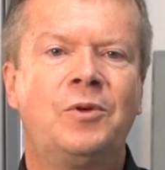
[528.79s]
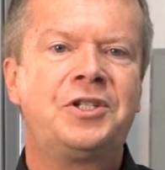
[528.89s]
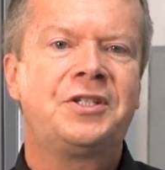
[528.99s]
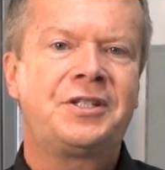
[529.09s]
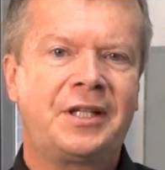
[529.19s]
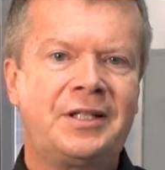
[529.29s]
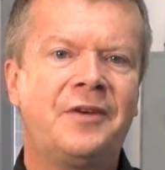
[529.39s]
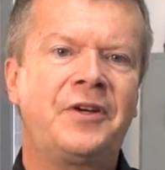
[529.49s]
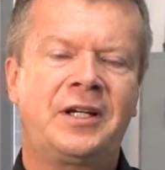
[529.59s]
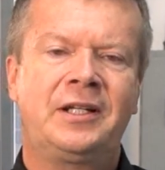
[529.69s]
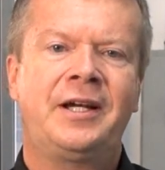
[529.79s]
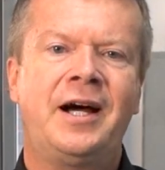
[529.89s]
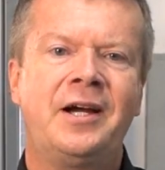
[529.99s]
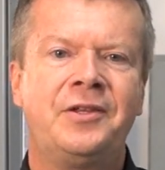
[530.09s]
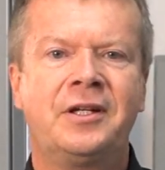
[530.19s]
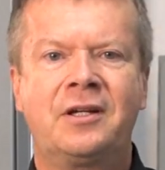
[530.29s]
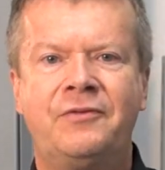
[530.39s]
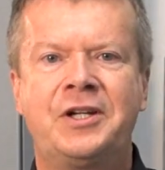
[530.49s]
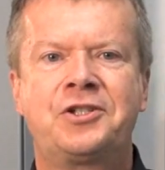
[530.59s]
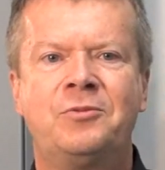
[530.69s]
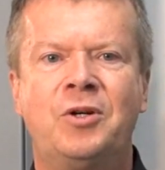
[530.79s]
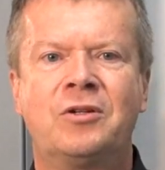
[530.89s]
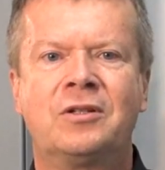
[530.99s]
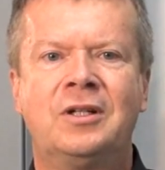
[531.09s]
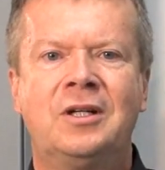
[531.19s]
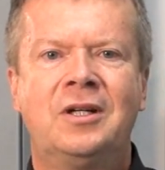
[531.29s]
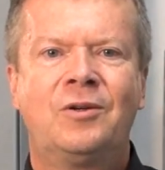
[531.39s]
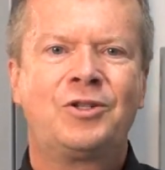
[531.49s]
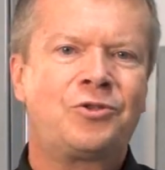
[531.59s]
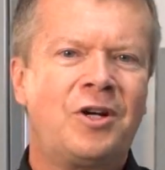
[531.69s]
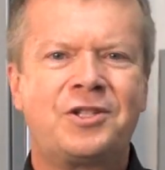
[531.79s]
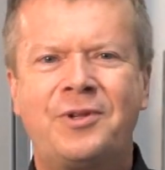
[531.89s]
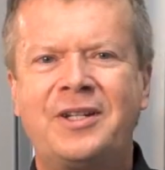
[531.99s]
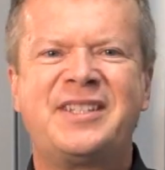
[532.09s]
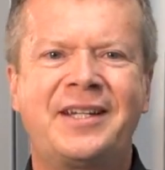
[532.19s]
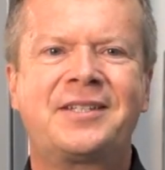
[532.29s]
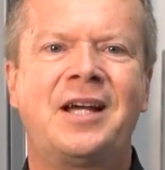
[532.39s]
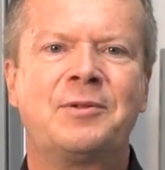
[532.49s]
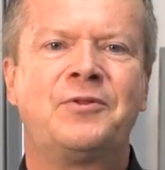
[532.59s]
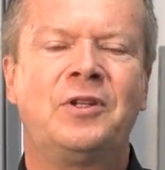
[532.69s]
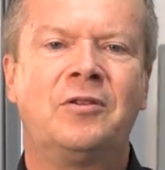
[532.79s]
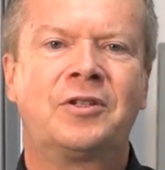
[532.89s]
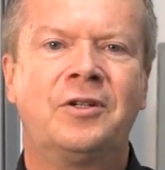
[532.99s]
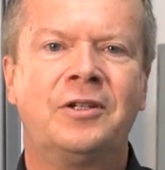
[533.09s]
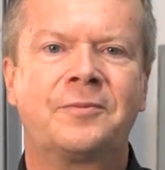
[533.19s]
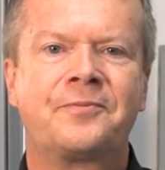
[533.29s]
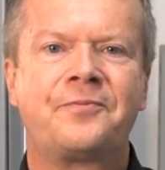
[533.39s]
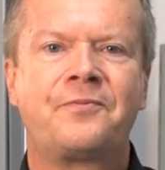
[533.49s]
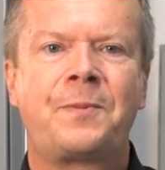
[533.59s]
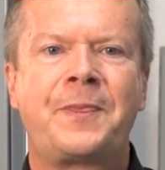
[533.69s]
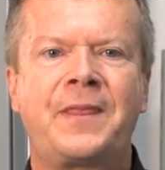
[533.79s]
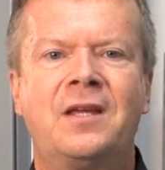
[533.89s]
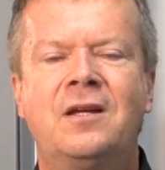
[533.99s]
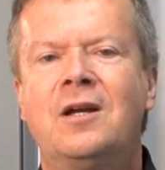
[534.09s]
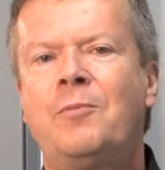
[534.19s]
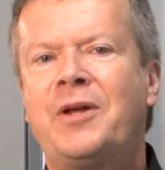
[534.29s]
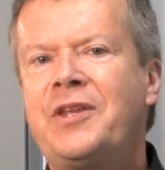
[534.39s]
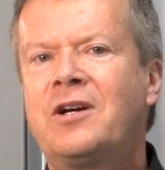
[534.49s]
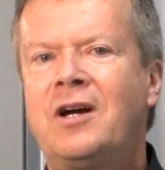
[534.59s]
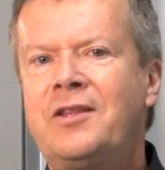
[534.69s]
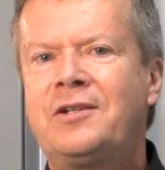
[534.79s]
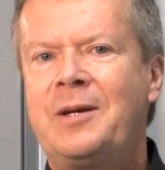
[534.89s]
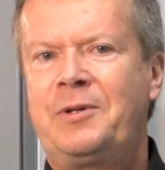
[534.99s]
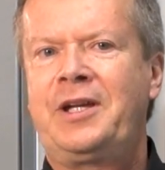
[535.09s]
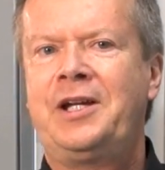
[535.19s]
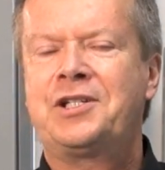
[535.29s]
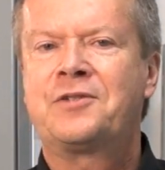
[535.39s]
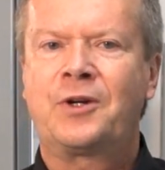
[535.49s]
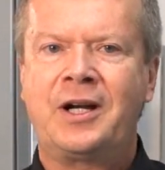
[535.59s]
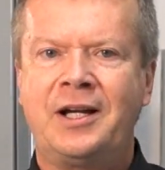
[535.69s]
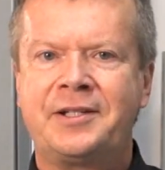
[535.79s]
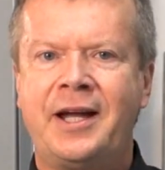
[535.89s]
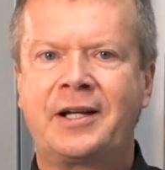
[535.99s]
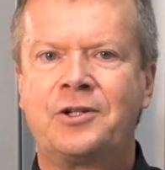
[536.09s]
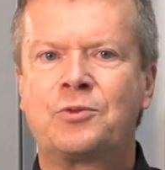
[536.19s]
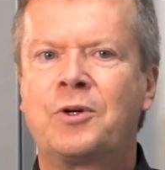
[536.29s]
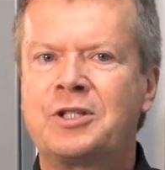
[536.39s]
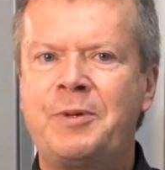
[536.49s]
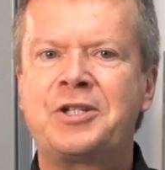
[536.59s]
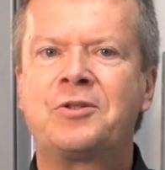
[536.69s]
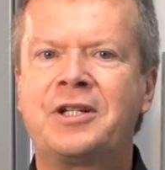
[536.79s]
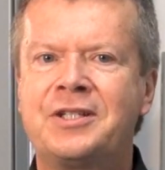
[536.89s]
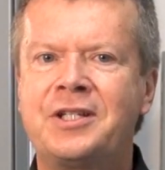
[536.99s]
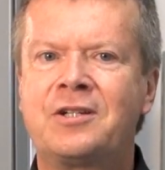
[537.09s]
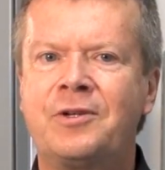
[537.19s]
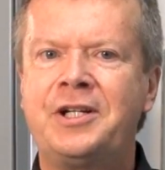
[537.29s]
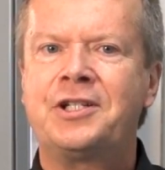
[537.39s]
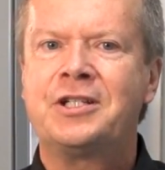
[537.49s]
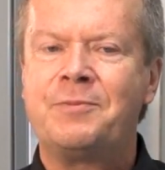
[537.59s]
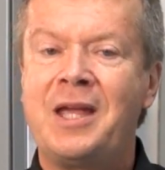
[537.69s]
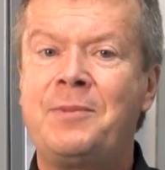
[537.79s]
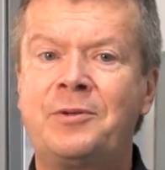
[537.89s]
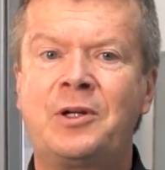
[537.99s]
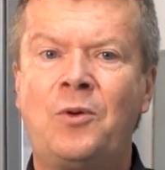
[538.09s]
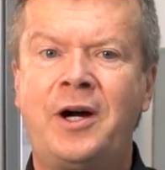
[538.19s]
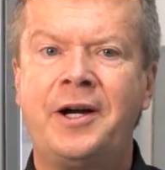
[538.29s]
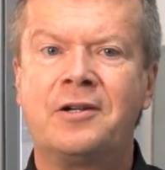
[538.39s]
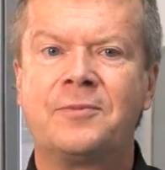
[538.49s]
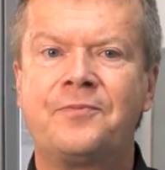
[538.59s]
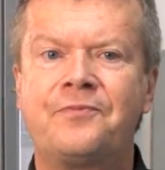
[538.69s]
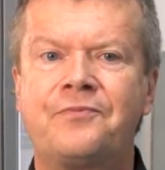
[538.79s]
which is significantly higher than a conventional motor, which draws around six times full load current. But there are other applications for contactors where special considerations may be required.